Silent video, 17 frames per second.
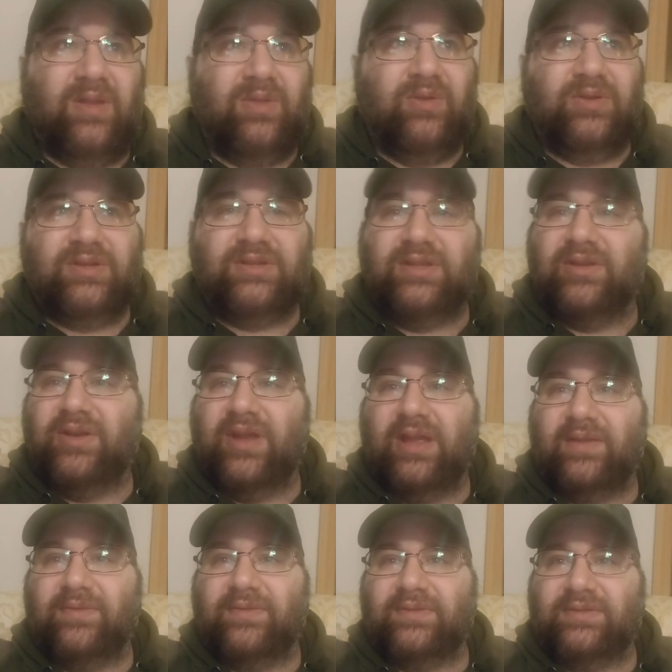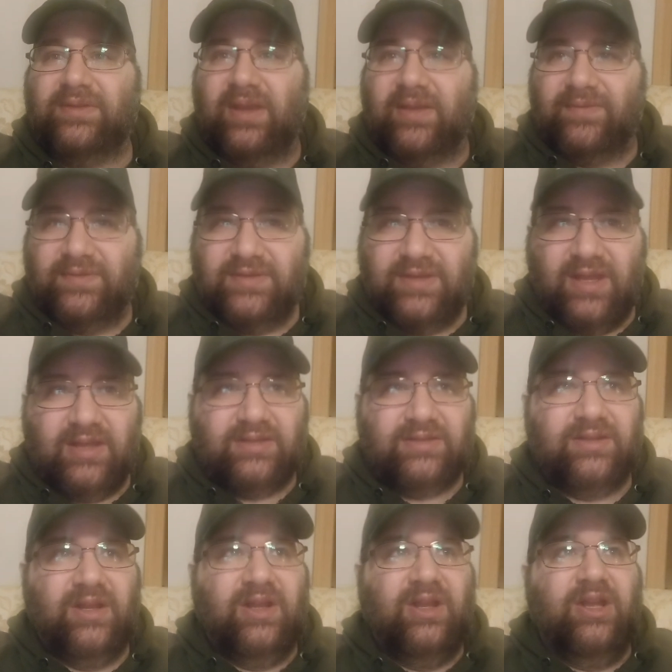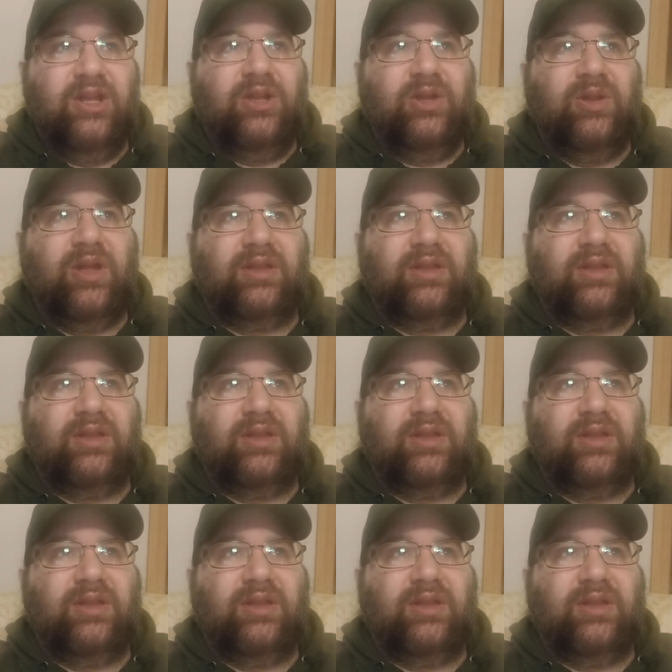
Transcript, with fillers: They're just there to have, have sex. You